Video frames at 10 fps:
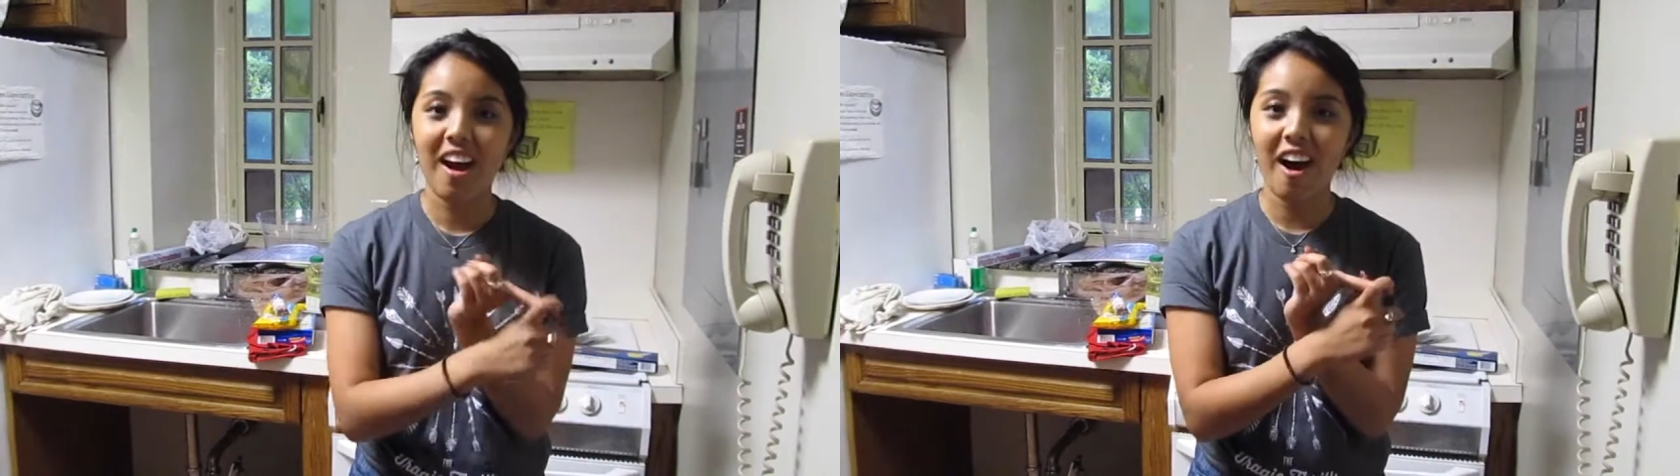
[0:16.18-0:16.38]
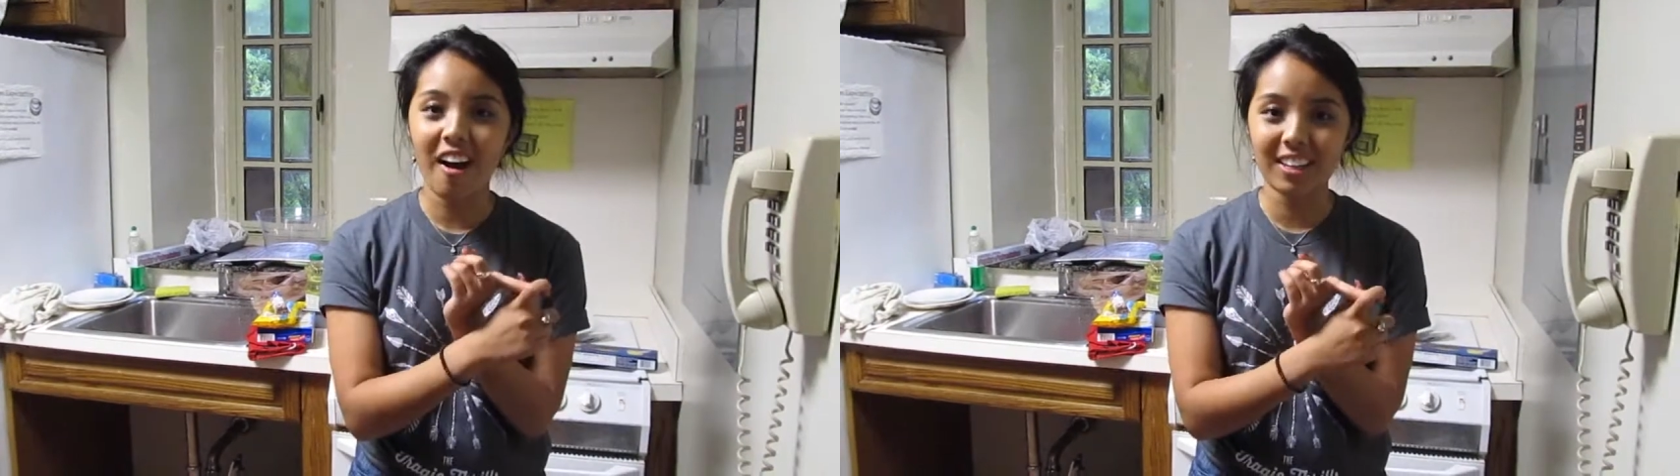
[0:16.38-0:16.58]

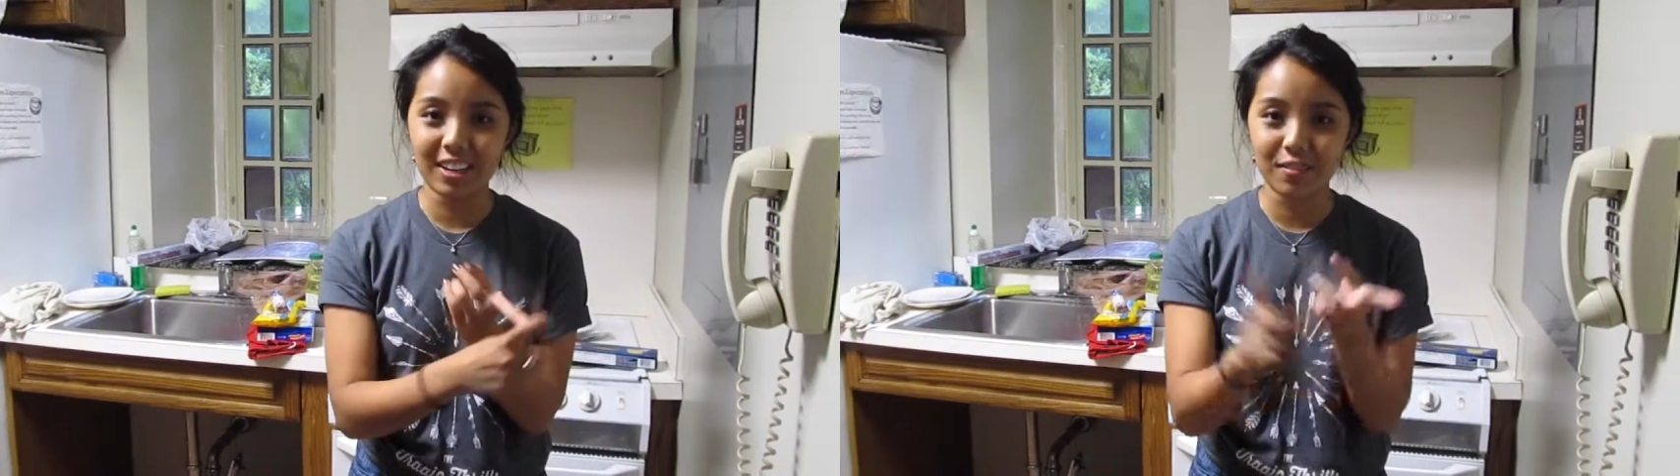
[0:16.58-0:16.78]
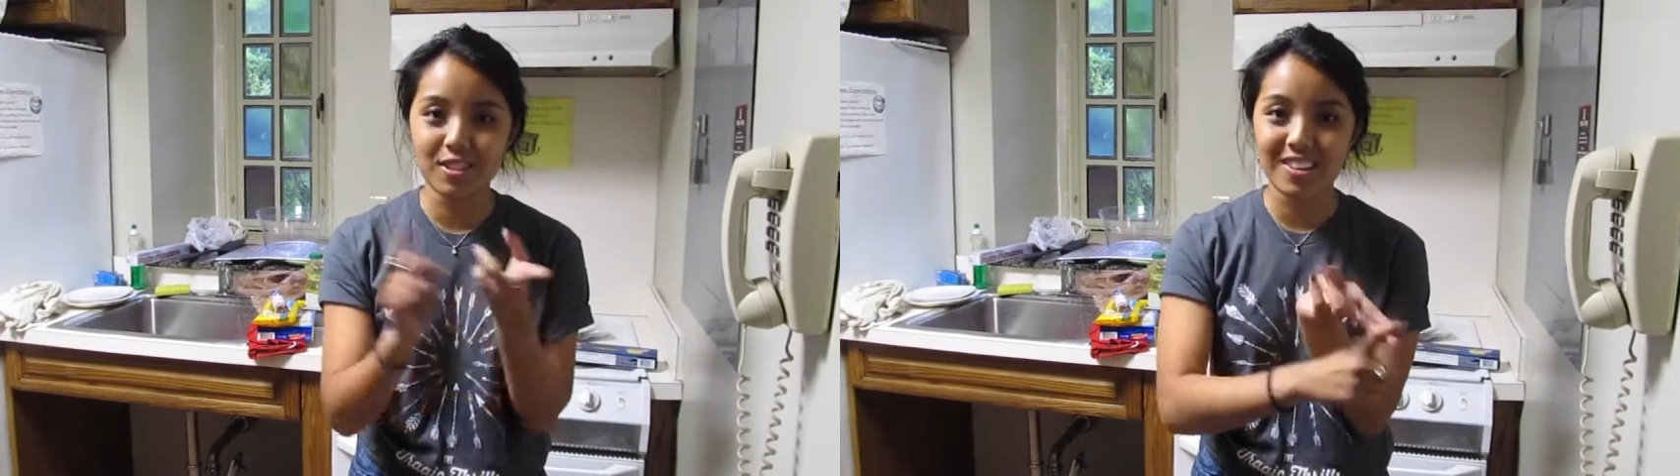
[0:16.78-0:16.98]

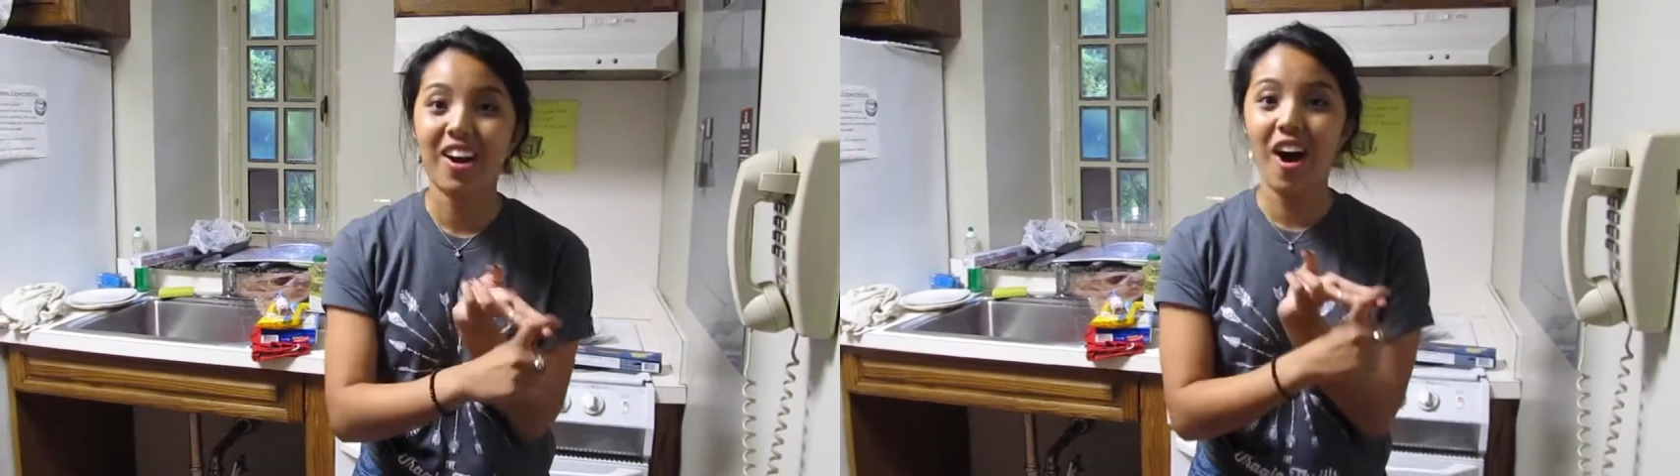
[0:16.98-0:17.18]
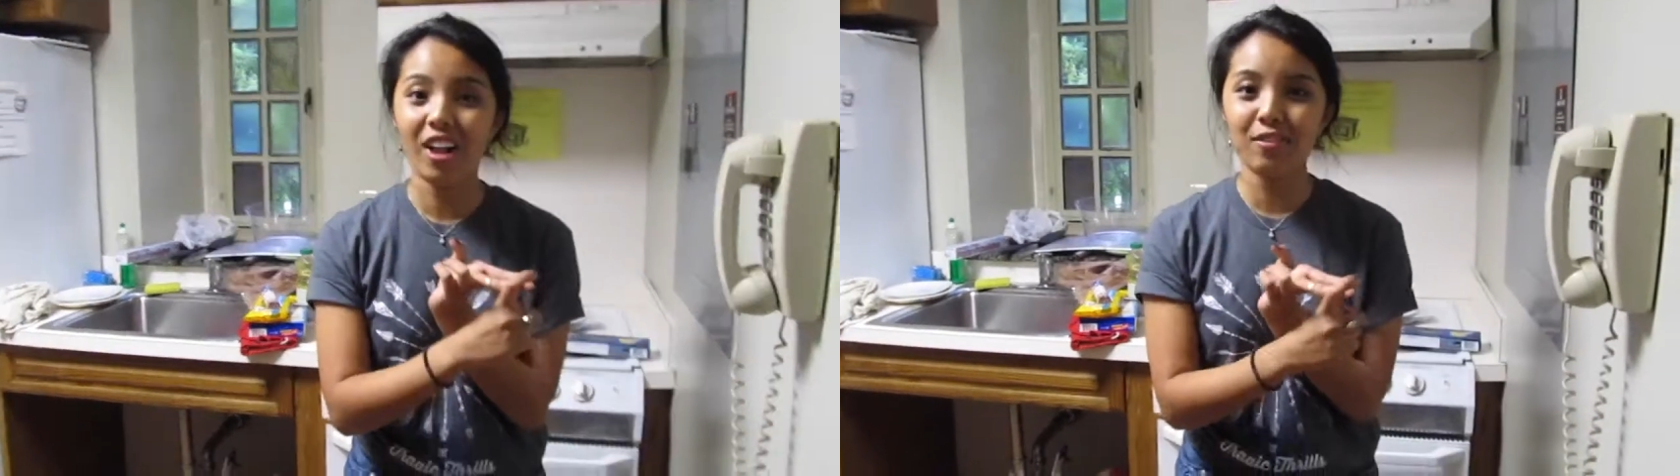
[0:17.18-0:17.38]
olives,
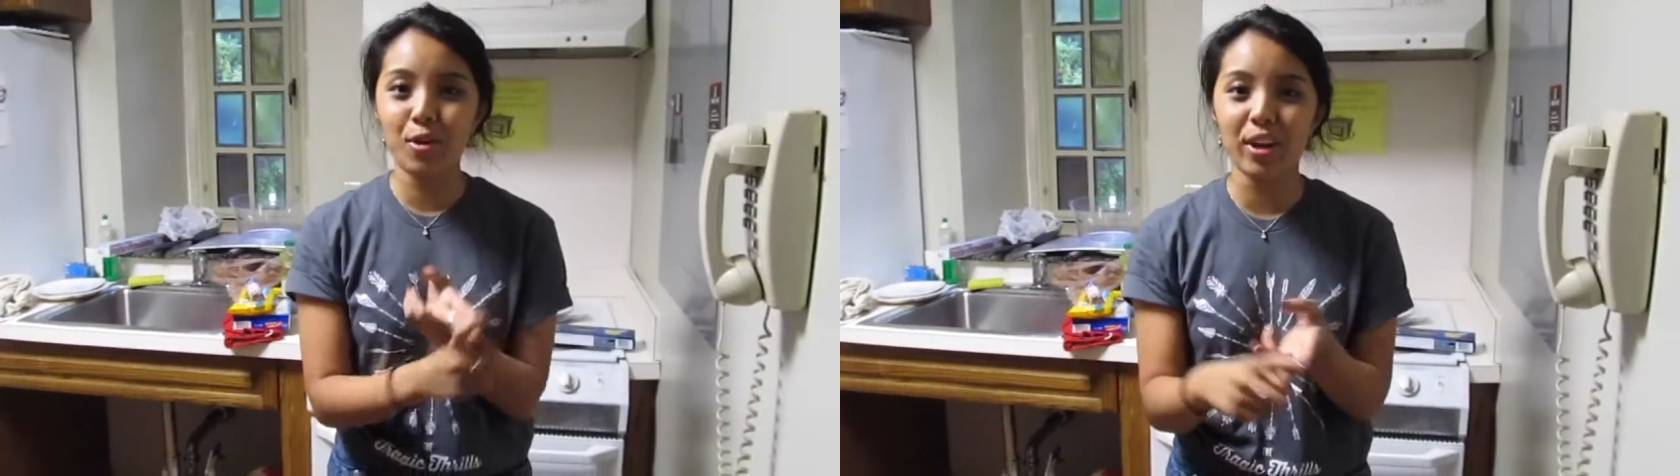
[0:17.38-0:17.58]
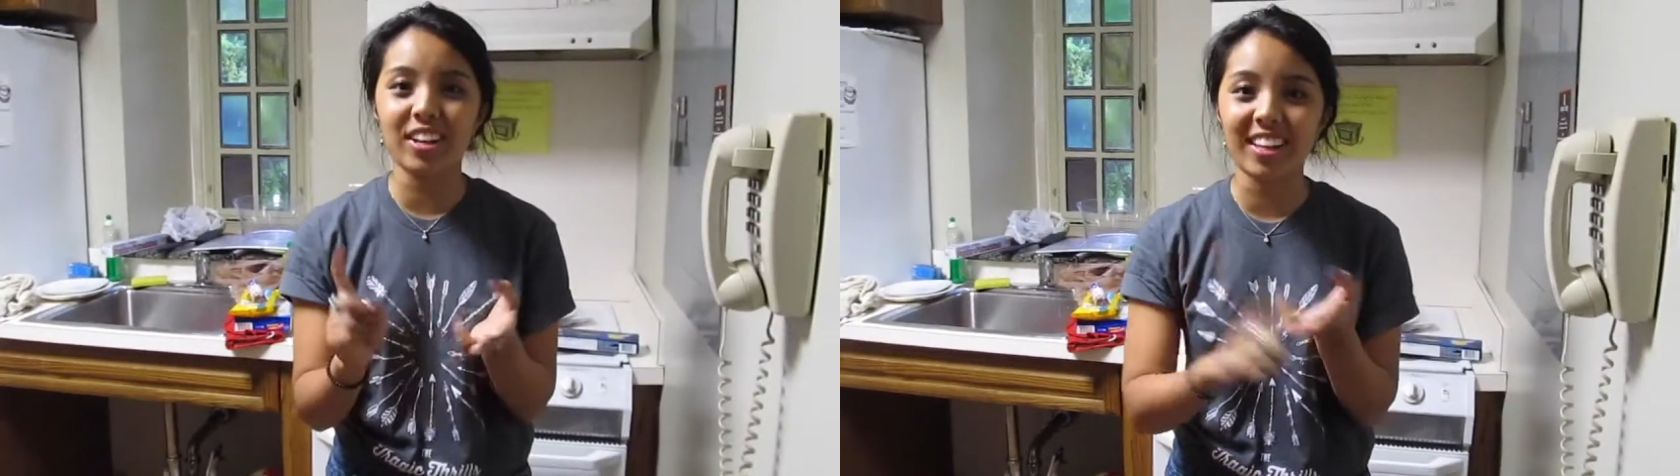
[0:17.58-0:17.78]
olive
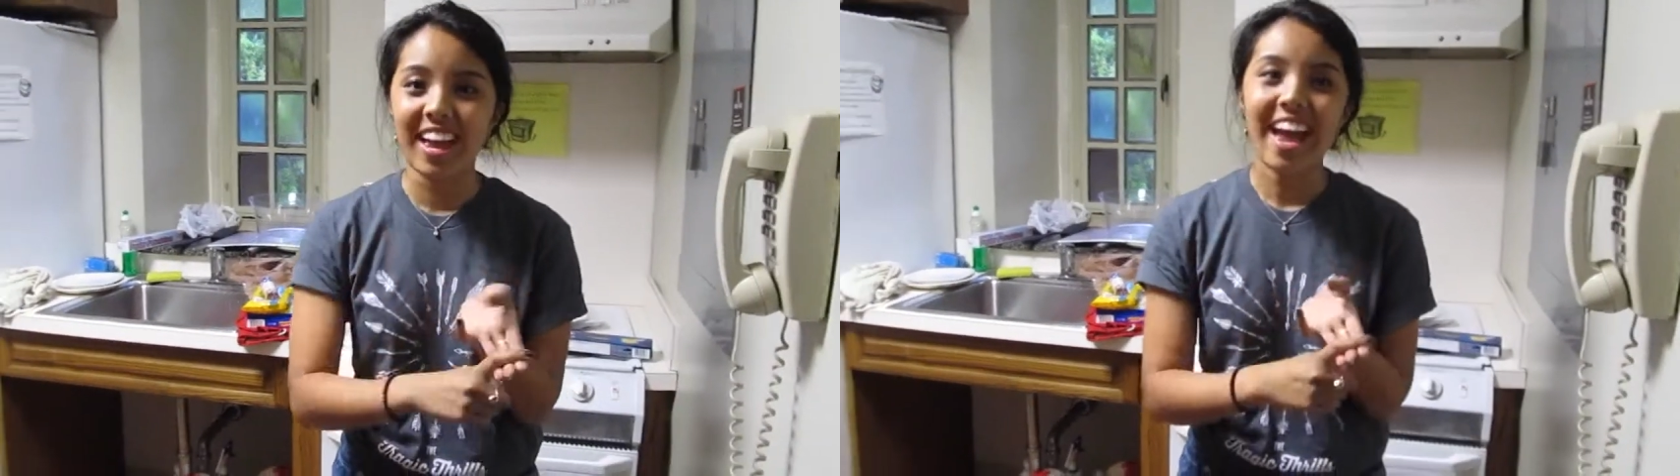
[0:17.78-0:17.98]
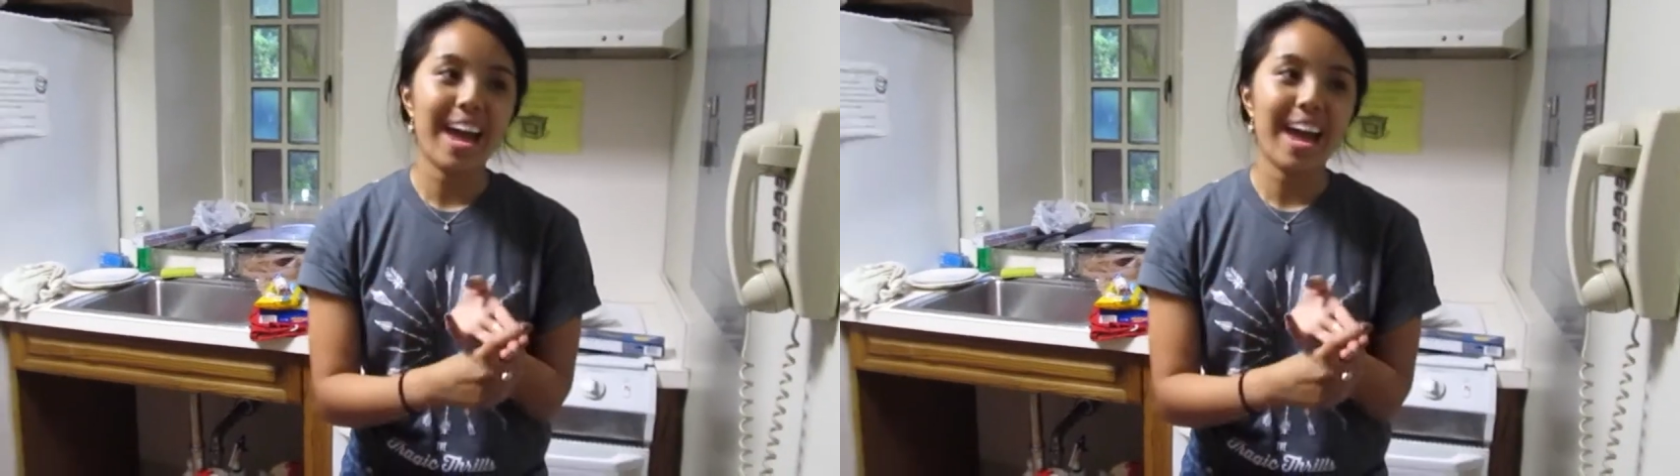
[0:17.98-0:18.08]
oil,